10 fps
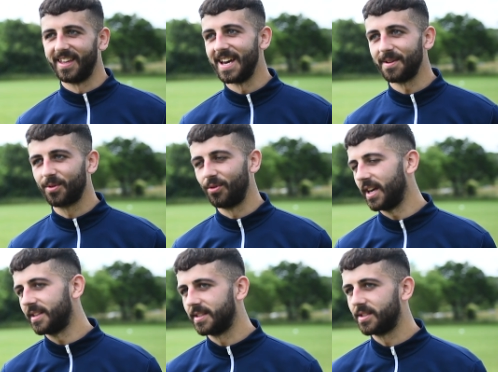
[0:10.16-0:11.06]
Yeah,
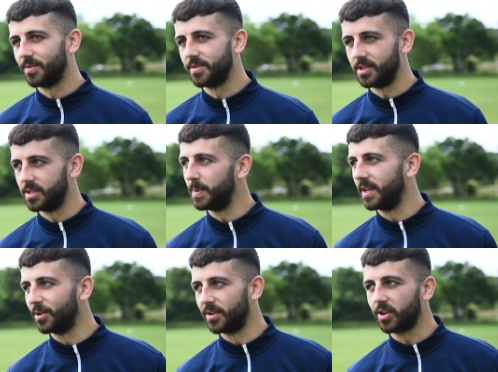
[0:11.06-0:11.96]
great. It's obviously it's
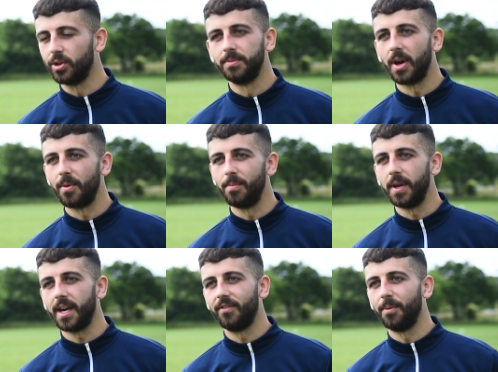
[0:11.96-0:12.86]
been good to come down and
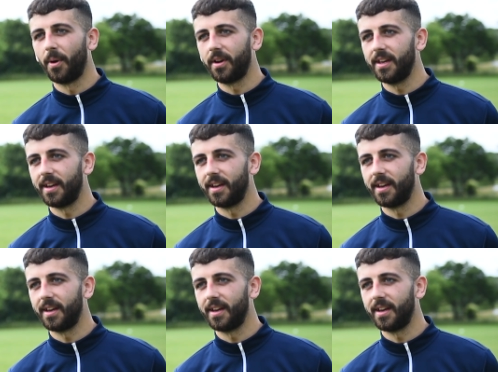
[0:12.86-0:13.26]
meet everybody.